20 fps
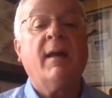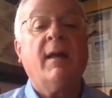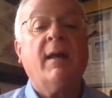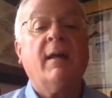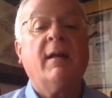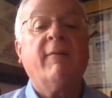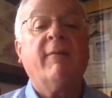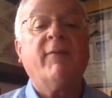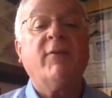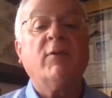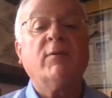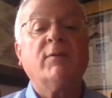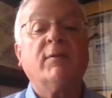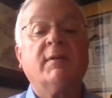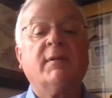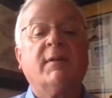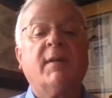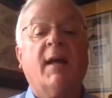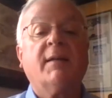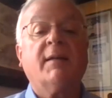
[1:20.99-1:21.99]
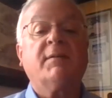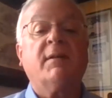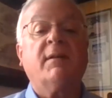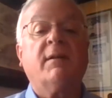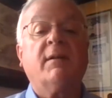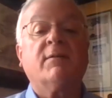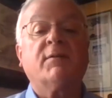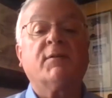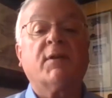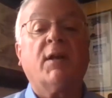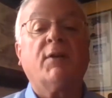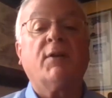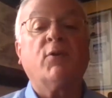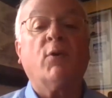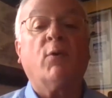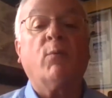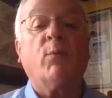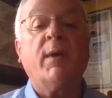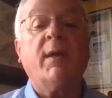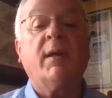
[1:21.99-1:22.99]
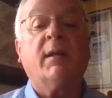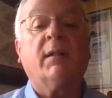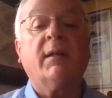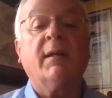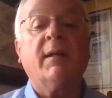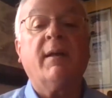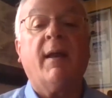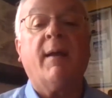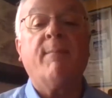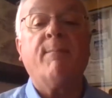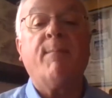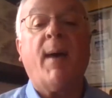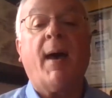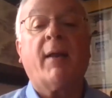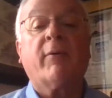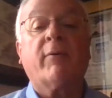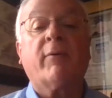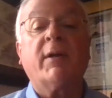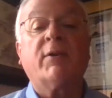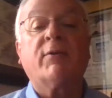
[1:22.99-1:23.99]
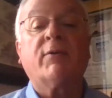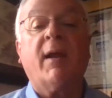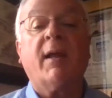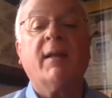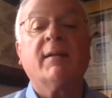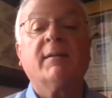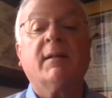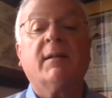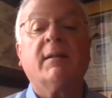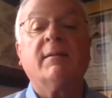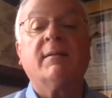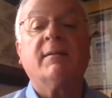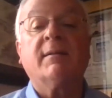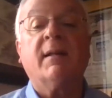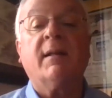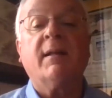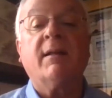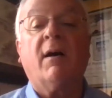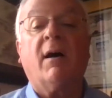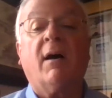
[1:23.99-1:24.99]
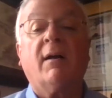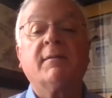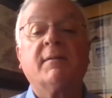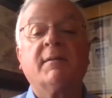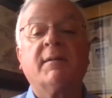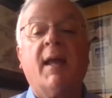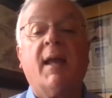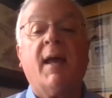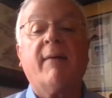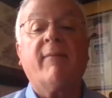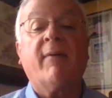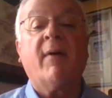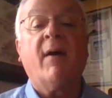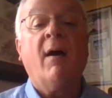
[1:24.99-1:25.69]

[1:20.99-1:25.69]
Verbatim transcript: Interviews and testing are scheduled weekly, and Battle Creek Transit and City Hall staff